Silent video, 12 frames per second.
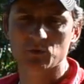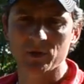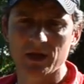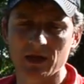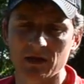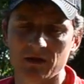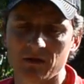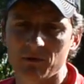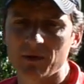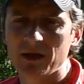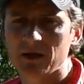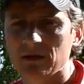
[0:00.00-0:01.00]
weekend here at
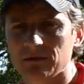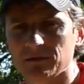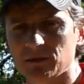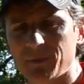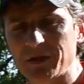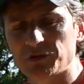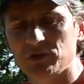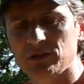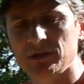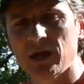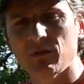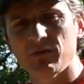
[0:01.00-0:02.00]
Redding, especially
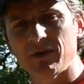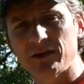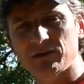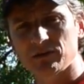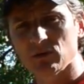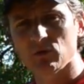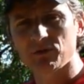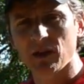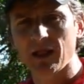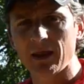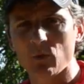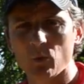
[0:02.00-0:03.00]
today, we've had to deal with a
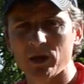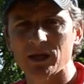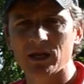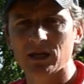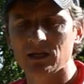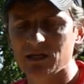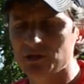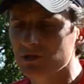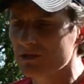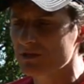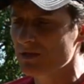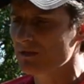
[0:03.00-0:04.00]
lot of windy
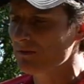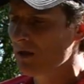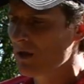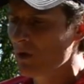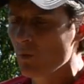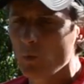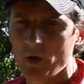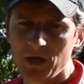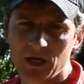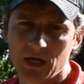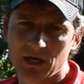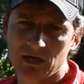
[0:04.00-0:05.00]
conditions, and
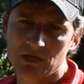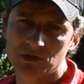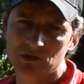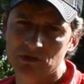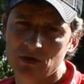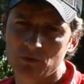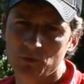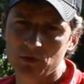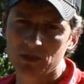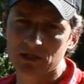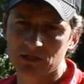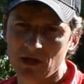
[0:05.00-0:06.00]
windy conditions are
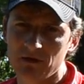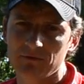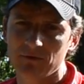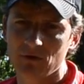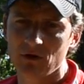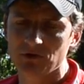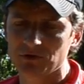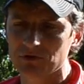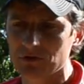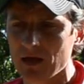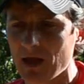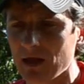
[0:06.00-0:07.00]
really tough for
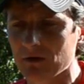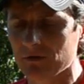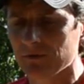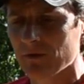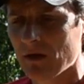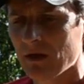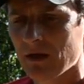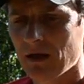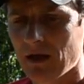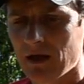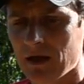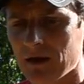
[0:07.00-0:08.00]
archers to handle.
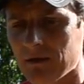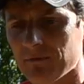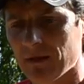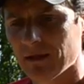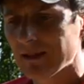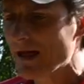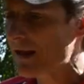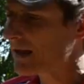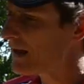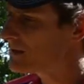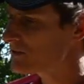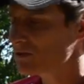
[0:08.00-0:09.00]
A lot of
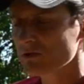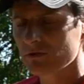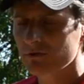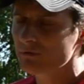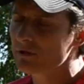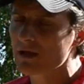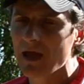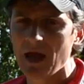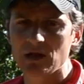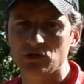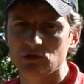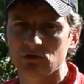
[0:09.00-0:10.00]
guys just learn to really
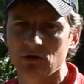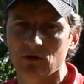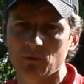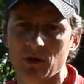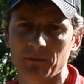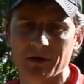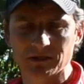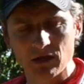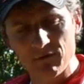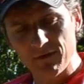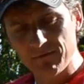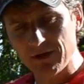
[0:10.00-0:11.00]
hate shooting in the wind.
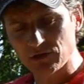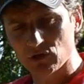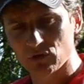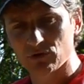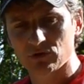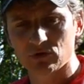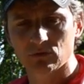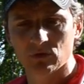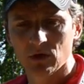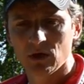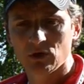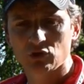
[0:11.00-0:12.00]
Myself, I've actually learned to
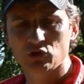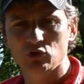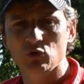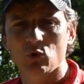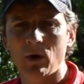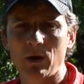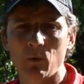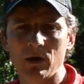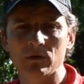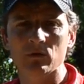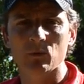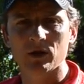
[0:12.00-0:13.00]
shoot quite
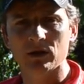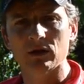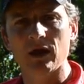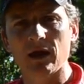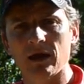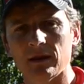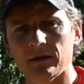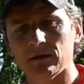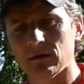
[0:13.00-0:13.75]
well in the wind, and